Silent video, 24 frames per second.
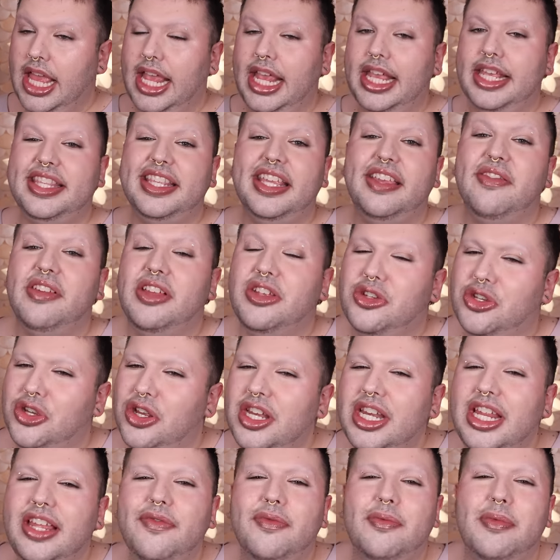isn't
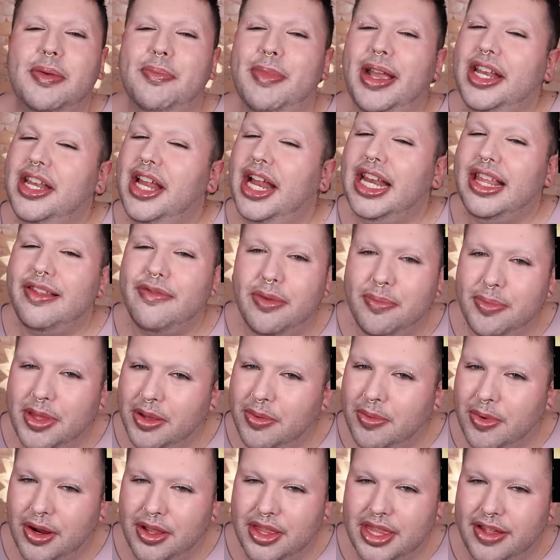shouldn't even, it might not even
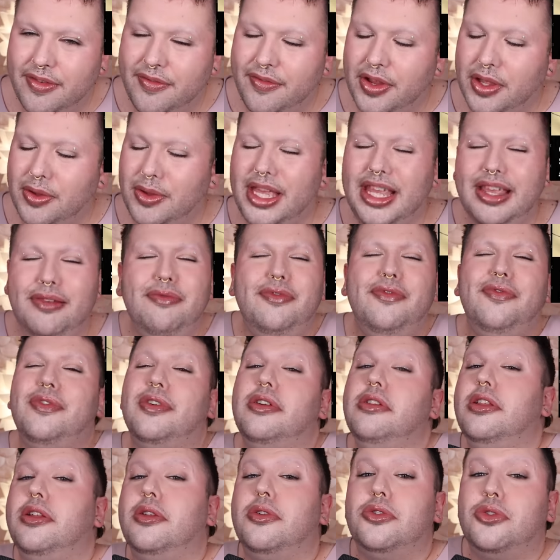be worth it for you, even for
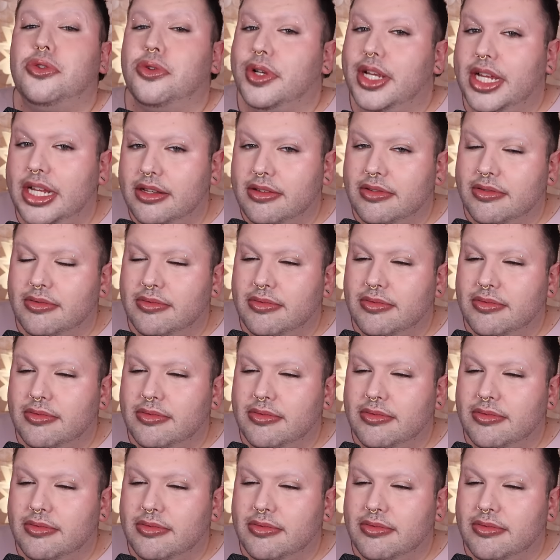a little treat.